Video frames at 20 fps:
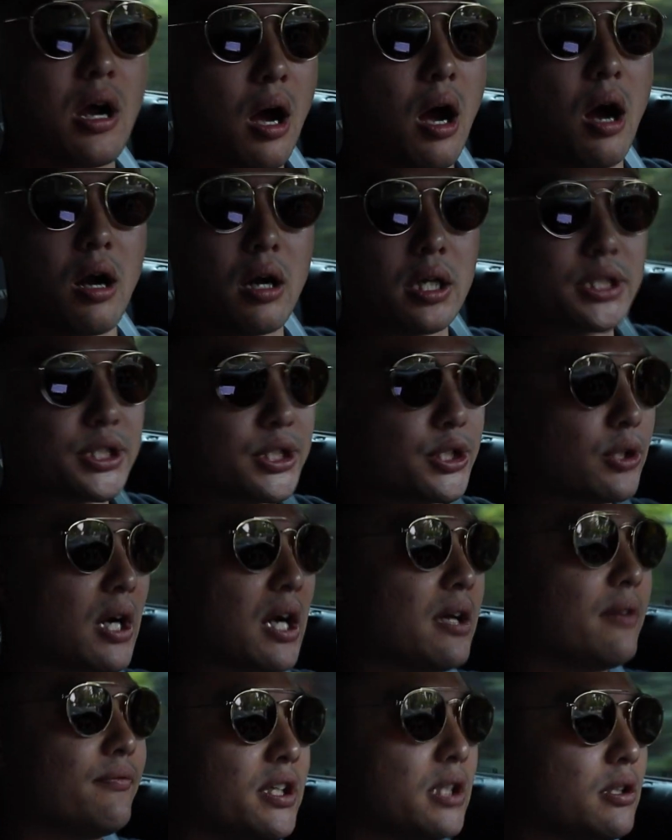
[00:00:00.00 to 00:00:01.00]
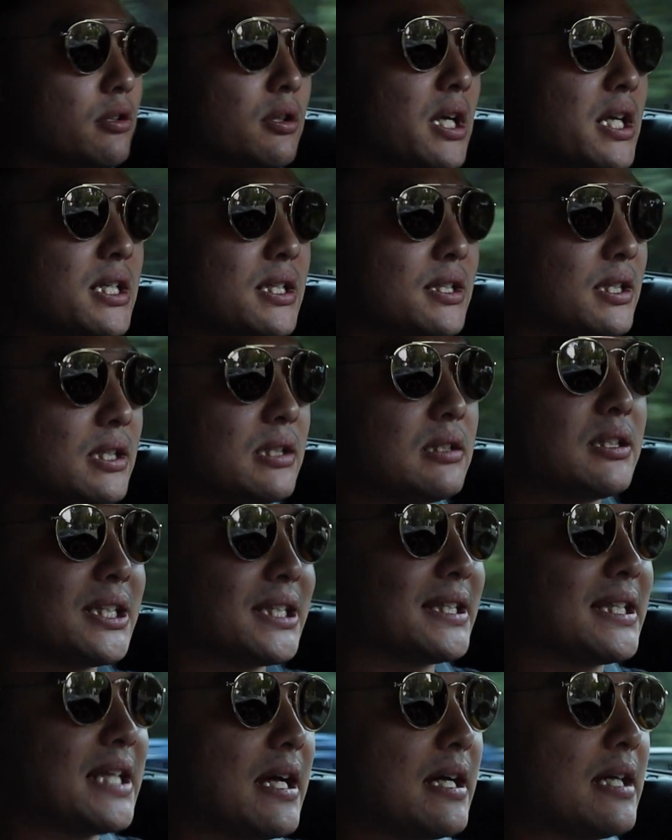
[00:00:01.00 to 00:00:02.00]
hard driving or anything
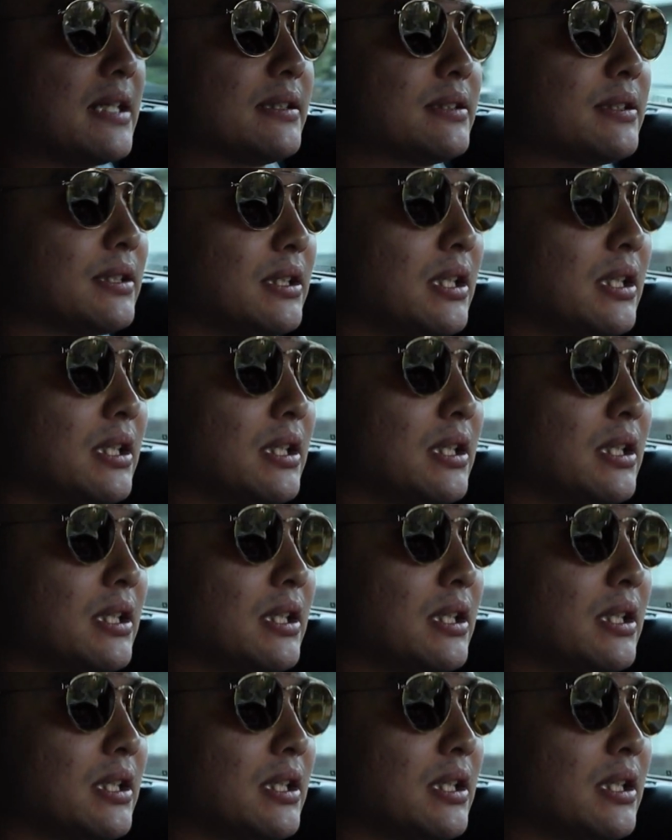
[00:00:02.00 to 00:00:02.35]
like that.